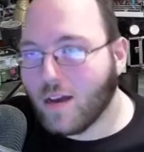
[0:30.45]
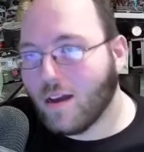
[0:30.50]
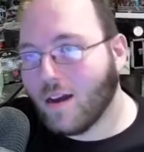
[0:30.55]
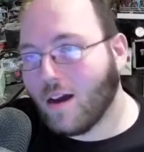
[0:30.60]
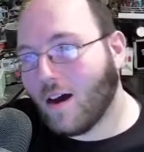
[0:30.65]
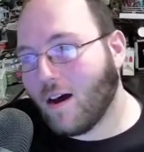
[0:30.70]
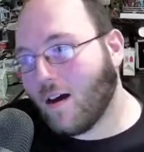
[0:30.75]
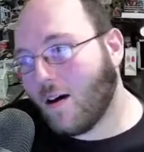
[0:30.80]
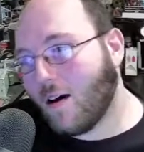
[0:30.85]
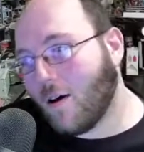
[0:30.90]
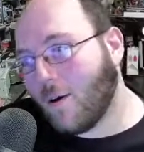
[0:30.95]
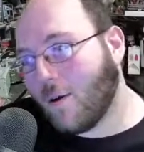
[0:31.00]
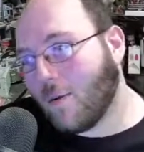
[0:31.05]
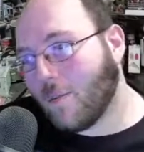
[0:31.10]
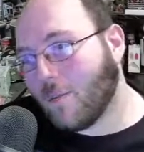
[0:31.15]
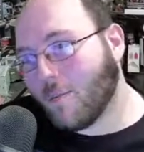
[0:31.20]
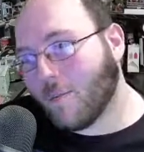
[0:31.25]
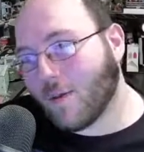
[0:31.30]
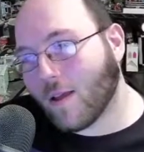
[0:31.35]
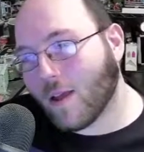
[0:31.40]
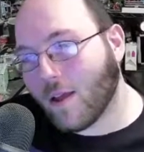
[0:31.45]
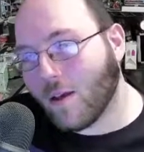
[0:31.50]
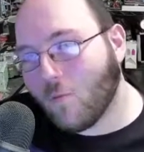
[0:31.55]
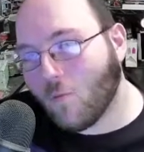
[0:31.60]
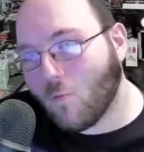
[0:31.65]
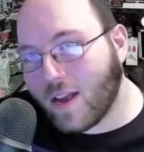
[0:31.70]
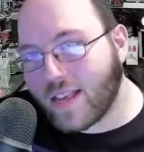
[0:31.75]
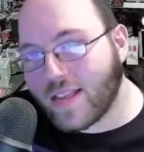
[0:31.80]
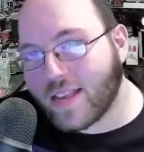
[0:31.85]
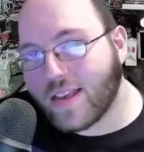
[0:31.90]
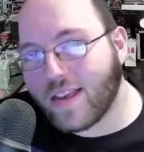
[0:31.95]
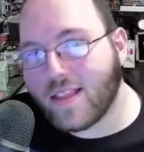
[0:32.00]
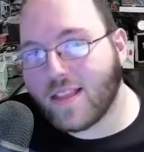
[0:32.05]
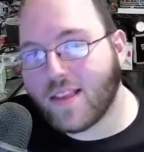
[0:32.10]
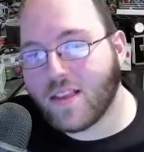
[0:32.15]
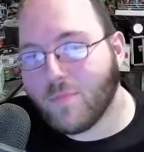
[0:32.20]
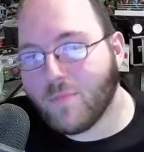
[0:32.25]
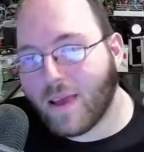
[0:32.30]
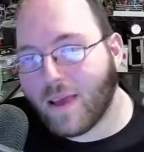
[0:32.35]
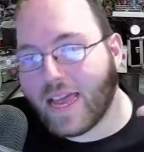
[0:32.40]
Um, WizKids
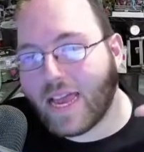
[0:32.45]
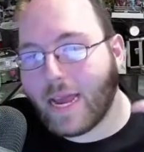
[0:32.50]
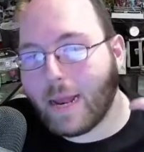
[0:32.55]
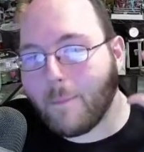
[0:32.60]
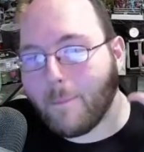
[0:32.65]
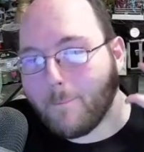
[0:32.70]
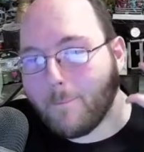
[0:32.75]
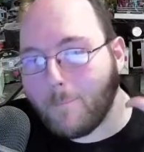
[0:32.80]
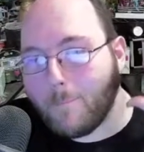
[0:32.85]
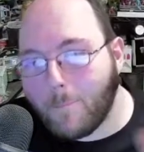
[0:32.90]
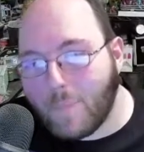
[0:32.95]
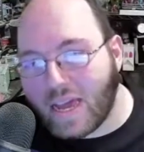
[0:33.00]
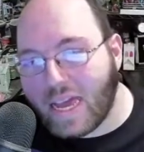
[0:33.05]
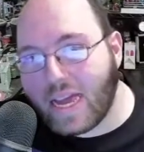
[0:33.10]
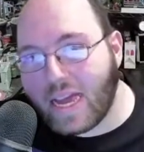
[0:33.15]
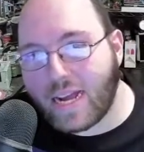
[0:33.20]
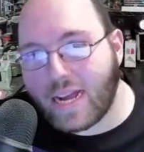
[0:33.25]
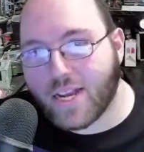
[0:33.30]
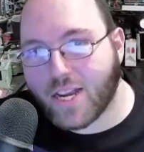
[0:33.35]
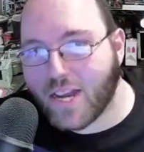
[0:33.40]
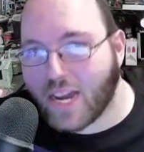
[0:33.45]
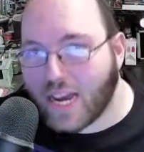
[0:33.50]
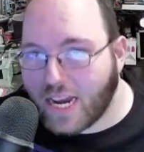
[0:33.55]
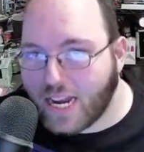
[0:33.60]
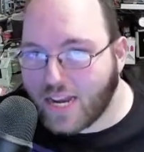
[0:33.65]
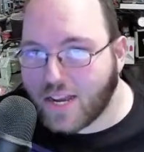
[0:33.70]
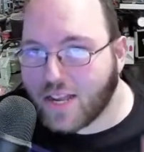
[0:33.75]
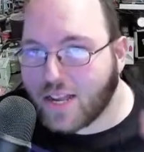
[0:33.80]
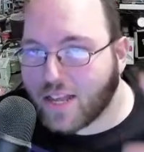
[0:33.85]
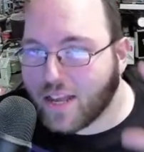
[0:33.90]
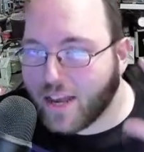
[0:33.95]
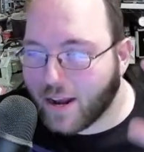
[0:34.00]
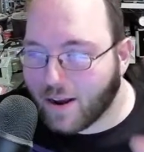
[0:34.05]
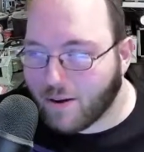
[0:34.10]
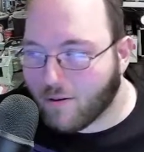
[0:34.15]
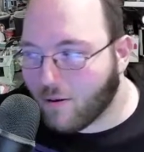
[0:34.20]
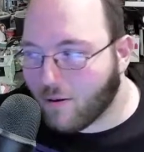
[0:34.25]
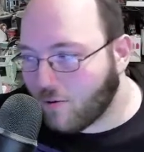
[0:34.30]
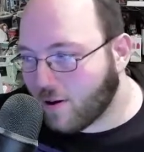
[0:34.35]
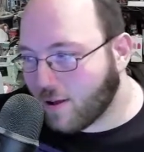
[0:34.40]
is making big changes to
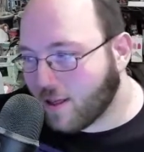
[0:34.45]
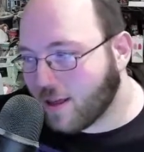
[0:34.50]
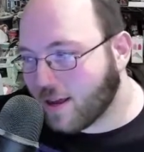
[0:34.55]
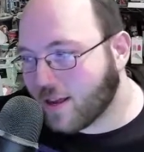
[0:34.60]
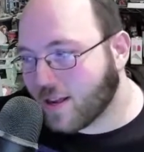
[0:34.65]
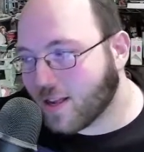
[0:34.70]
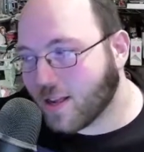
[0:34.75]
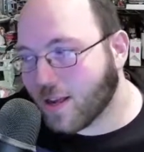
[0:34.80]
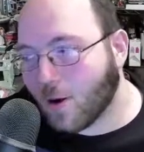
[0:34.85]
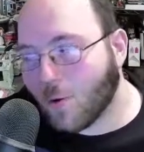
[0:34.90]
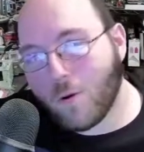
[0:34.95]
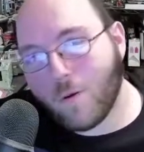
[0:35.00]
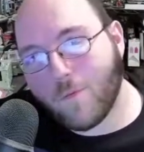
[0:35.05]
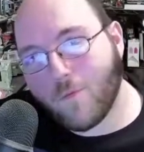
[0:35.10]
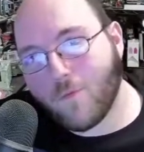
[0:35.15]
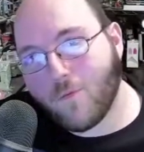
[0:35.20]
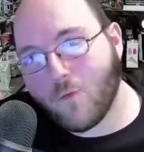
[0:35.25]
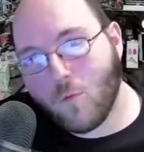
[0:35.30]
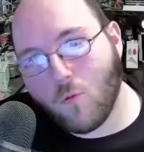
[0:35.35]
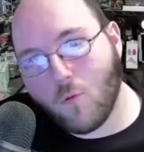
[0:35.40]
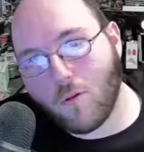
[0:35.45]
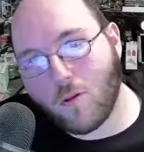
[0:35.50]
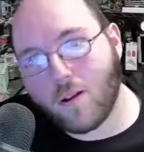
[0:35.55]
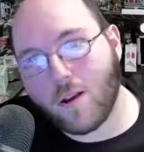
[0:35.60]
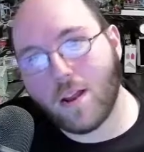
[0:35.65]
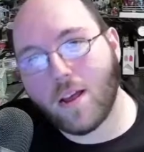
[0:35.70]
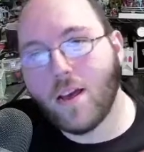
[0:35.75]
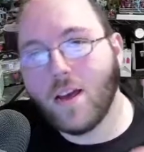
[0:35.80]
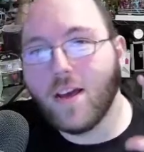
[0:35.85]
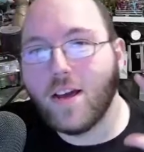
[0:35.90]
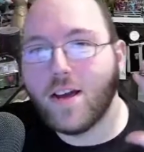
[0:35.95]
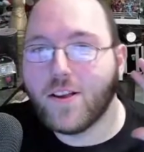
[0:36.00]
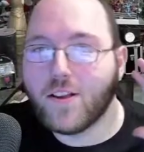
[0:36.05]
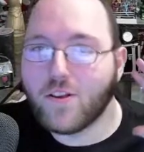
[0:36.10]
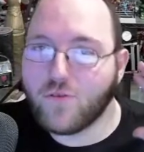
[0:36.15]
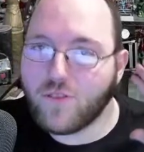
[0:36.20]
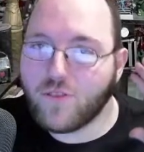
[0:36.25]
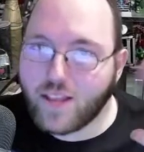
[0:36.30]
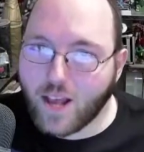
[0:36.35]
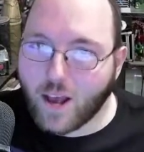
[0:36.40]
Heroclix going forward, so
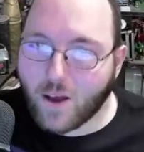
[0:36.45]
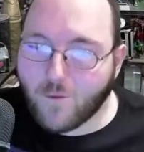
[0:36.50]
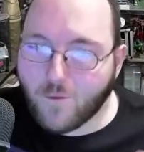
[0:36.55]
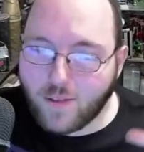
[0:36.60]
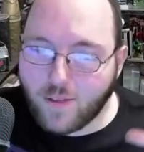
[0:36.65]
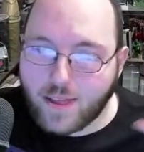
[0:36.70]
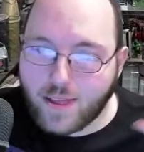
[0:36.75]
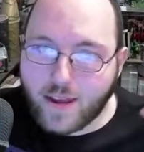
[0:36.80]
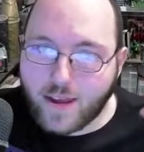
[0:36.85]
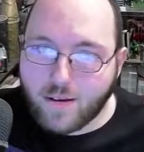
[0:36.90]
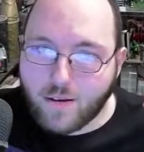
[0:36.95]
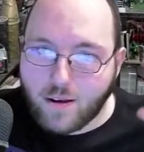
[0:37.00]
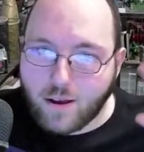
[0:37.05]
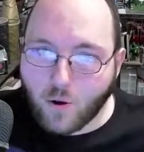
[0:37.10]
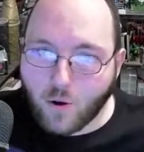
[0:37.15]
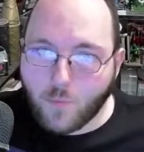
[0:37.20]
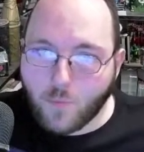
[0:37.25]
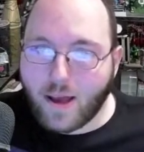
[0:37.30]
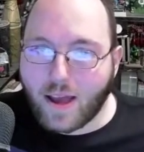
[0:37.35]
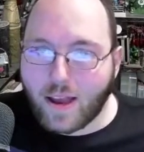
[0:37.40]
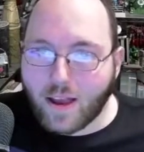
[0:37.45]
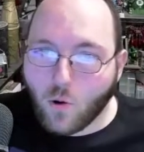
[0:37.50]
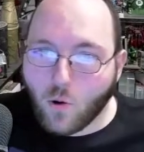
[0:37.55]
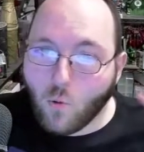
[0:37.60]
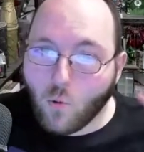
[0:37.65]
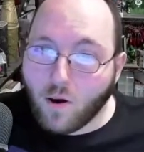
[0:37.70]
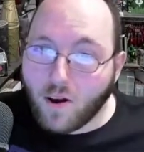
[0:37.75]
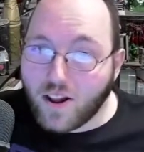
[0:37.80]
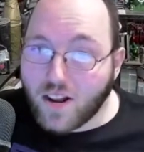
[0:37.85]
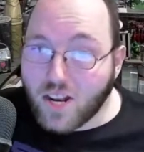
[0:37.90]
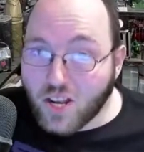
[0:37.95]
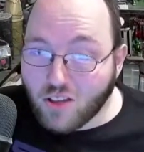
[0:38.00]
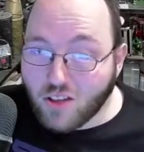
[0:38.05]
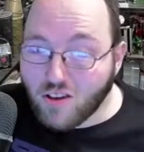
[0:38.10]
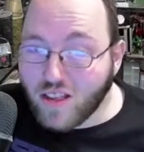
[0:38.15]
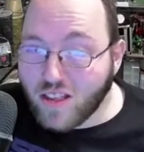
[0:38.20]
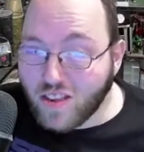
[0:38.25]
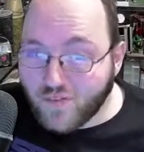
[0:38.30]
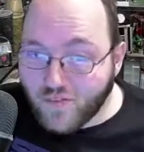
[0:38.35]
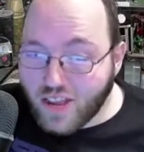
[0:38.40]
definitely go back and watch
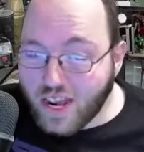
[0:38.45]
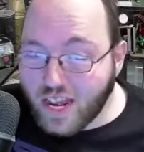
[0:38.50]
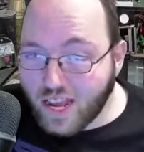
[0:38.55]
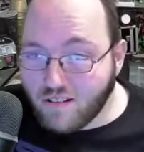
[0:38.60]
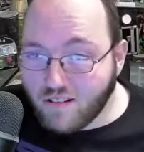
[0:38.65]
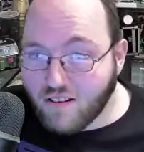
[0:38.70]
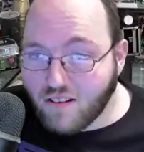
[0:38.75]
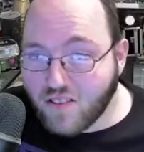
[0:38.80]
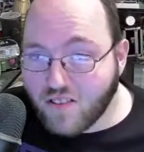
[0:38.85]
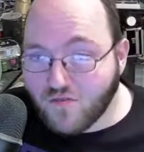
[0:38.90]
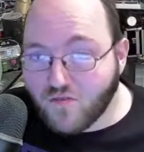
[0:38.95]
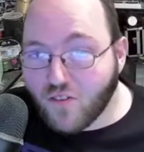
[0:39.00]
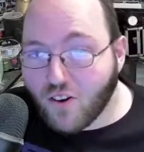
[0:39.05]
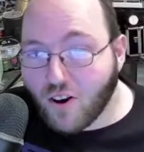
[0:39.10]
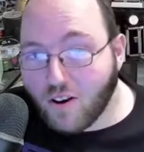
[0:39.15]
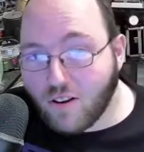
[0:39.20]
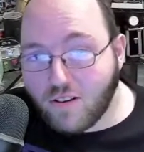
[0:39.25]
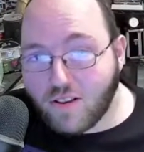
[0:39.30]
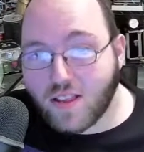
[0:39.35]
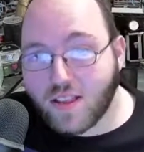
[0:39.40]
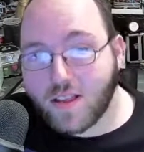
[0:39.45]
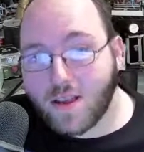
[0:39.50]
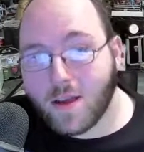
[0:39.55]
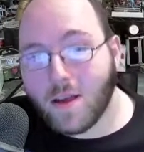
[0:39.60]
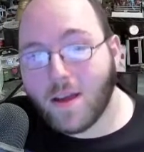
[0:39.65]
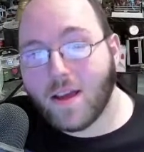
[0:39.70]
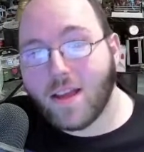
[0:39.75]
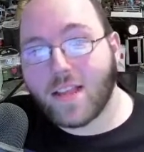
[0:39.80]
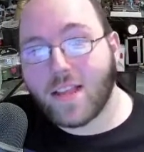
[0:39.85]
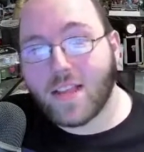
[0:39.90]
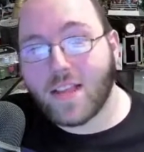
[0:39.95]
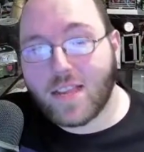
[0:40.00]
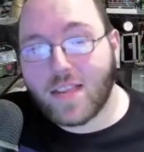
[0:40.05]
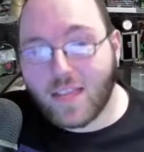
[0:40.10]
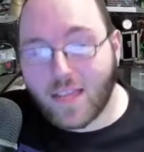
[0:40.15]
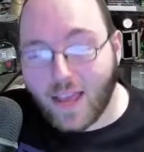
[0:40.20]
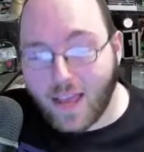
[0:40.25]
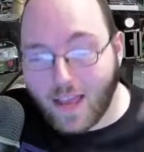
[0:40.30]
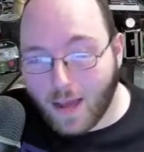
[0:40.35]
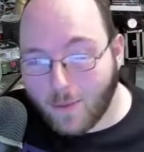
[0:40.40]
those videos first to
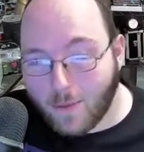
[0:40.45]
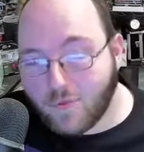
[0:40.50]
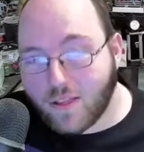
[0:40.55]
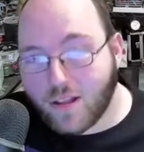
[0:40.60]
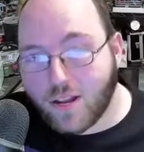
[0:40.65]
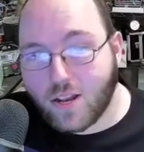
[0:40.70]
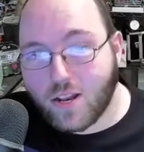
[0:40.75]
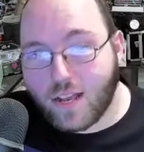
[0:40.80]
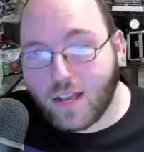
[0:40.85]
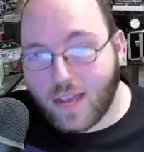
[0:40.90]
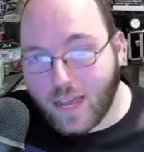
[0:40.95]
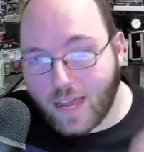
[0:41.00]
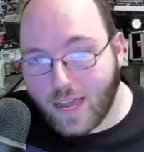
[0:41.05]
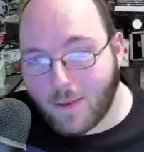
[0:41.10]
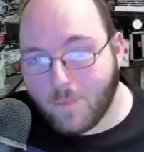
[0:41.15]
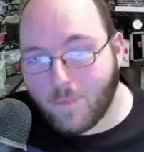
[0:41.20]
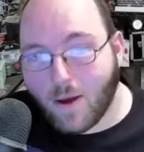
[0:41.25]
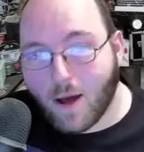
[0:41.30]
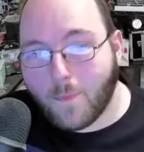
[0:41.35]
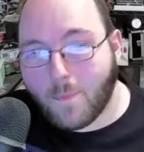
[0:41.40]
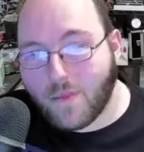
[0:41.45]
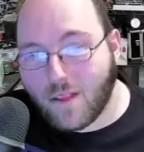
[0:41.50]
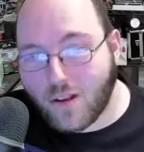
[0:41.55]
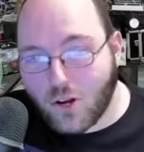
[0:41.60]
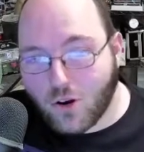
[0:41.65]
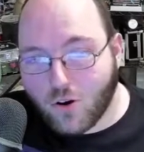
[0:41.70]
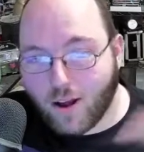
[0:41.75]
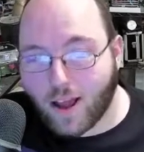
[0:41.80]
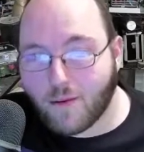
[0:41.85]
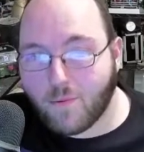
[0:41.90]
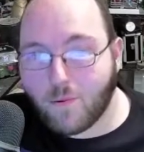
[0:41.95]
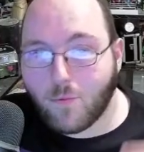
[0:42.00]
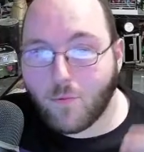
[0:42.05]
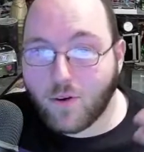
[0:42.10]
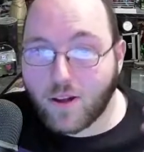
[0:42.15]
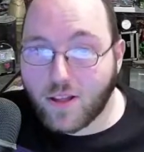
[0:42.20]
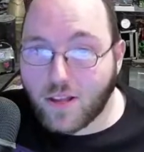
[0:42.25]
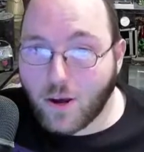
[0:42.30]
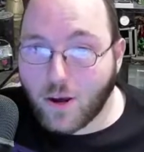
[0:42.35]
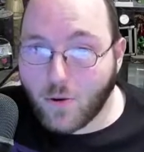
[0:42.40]
stay up to keep up the track with
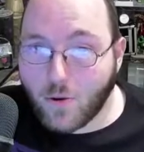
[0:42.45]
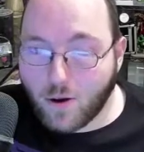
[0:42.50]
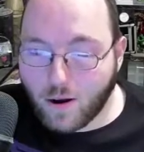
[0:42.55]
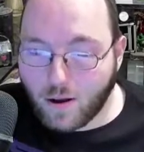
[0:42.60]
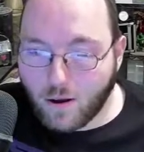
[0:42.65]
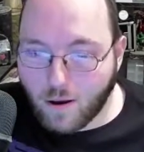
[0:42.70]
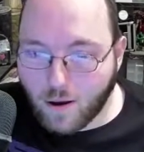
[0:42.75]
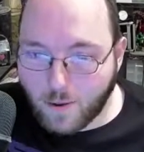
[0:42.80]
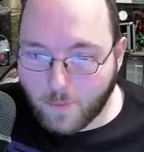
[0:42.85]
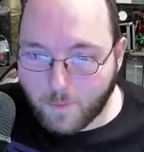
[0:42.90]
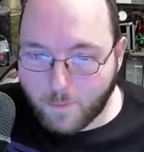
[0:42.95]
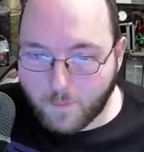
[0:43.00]
what's going on.